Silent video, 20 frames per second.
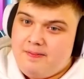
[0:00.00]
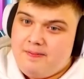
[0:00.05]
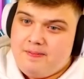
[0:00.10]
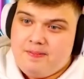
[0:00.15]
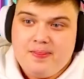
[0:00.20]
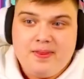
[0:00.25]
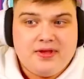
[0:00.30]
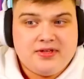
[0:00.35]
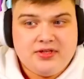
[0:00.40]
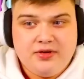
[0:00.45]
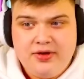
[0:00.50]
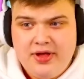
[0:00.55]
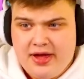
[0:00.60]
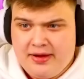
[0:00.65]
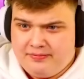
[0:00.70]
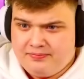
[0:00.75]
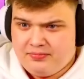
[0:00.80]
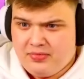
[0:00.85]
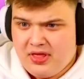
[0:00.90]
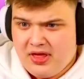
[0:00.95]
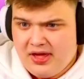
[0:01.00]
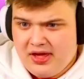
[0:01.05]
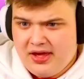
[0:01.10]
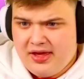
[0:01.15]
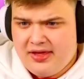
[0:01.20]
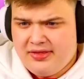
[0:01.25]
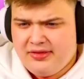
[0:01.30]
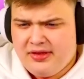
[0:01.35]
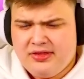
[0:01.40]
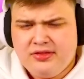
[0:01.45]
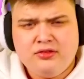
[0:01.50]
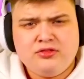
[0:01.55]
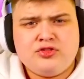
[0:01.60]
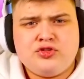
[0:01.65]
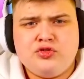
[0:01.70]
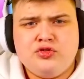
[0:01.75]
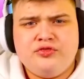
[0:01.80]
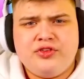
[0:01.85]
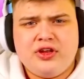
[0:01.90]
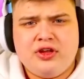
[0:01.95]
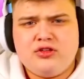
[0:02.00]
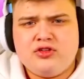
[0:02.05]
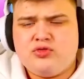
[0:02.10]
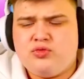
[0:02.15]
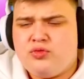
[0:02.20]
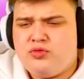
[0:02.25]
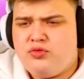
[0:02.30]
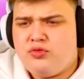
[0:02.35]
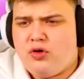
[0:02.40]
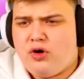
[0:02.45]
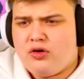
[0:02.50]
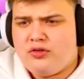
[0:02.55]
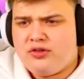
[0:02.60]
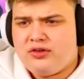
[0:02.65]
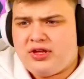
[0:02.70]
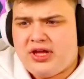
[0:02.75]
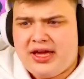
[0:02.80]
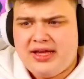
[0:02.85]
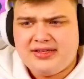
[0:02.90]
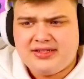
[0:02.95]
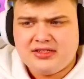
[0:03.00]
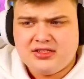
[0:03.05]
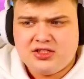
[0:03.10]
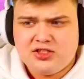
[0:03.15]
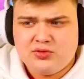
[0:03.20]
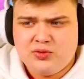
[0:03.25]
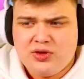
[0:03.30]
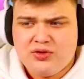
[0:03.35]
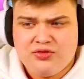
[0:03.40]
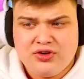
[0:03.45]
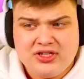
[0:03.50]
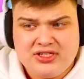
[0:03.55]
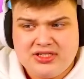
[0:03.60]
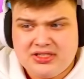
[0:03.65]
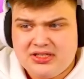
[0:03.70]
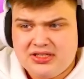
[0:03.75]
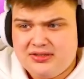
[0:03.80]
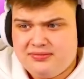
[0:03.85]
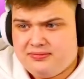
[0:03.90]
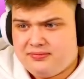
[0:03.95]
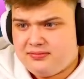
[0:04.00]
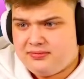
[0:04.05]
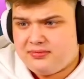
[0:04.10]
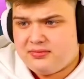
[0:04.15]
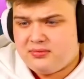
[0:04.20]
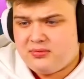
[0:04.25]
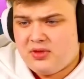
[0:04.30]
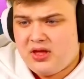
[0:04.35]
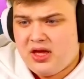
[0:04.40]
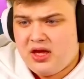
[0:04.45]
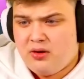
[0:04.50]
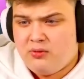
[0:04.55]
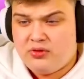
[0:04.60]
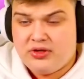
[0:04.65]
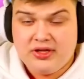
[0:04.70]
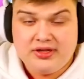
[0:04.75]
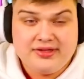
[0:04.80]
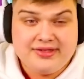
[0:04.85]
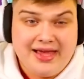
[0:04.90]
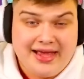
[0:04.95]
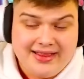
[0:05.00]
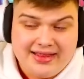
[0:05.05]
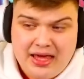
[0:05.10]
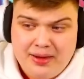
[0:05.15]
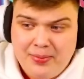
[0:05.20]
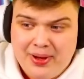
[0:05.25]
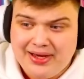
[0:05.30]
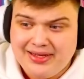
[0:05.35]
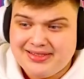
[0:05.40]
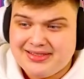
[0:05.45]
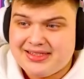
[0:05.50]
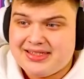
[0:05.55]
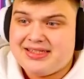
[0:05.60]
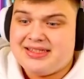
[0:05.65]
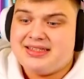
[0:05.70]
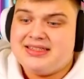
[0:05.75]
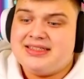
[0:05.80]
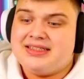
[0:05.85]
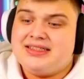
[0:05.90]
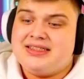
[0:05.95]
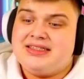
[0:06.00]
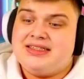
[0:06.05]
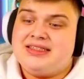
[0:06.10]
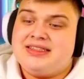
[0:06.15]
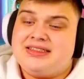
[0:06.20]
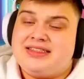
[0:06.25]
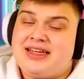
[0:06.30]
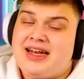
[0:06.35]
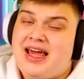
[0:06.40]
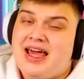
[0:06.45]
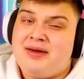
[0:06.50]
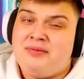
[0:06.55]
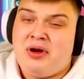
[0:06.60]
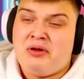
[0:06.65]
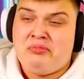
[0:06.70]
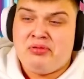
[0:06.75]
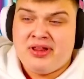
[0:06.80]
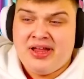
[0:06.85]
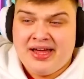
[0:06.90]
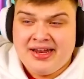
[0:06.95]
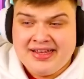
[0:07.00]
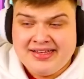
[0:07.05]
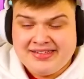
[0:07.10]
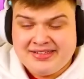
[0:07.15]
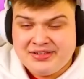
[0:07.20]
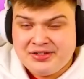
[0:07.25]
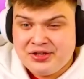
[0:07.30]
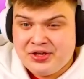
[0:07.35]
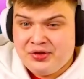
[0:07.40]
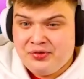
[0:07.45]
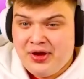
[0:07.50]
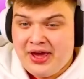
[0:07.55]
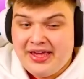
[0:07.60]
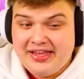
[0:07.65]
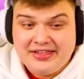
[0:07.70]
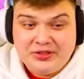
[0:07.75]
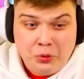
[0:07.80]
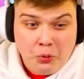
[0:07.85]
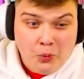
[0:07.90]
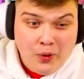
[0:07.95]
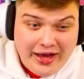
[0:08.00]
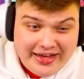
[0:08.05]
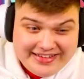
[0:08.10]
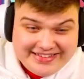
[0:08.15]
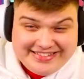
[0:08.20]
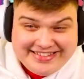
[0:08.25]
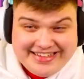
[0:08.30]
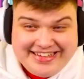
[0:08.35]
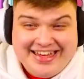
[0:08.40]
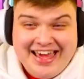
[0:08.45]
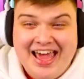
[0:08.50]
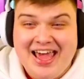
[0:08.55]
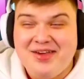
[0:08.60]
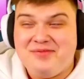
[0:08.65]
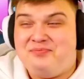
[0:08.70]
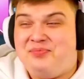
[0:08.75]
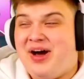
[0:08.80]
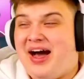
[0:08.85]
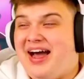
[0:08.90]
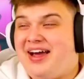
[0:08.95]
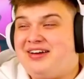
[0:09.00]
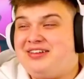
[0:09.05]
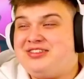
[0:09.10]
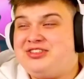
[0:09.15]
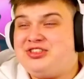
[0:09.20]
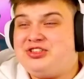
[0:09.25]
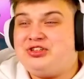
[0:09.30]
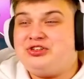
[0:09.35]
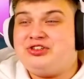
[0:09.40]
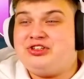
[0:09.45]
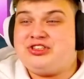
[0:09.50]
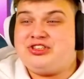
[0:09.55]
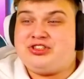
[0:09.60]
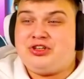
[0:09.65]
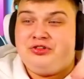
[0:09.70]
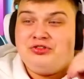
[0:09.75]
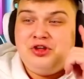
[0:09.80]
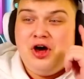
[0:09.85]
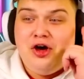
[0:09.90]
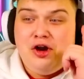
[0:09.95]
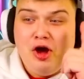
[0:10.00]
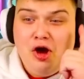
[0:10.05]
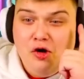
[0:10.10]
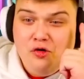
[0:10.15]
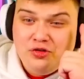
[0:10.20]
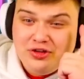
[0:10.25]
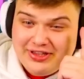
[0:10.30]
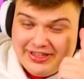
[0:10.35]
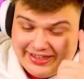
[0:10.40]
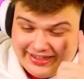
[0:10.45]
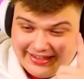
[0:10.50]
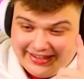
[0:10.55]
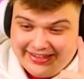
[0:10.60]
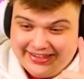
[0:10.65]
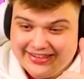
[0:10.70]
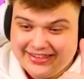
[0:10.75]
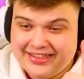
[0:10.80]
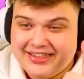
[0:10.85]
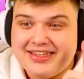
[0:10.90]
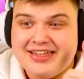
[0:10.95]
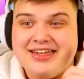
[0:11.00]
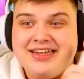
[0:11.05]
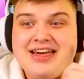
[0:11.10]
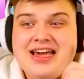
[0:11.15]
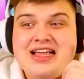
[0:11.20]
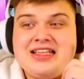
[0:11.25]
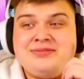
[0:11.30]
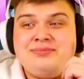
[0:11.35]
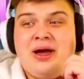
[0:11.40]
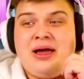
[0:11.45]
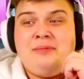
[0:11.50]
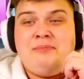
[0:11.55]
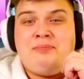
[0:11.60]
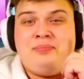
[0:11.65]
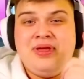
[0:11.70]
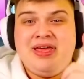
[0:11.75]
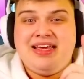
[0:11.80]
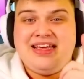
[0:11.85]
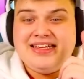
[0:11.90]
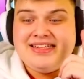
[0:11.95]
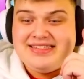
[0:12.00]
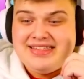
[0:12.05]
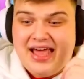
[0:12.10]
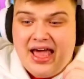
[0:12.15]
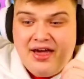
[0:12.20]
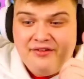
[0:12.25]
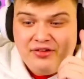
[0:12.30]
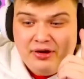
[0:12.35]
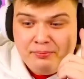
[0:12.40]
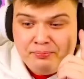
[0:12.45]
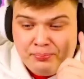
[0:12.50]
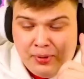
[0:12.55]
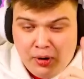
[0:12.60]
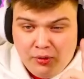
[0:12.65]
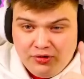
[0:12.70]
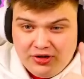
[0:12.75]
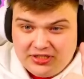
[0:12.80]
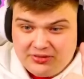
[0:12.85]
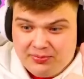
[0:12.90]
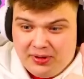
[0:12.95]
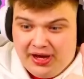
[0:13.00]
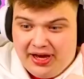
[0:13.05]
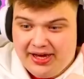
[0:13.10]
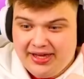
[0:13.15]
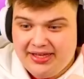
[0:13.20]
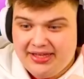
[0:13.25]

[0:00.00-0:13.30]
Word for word: So yeah. In those two videos on Gates and Sweet recently, we did 10k buys. Today my plan is to do a 20k buy on Sugar Rush. So not only it's my biggest ever bonus buy,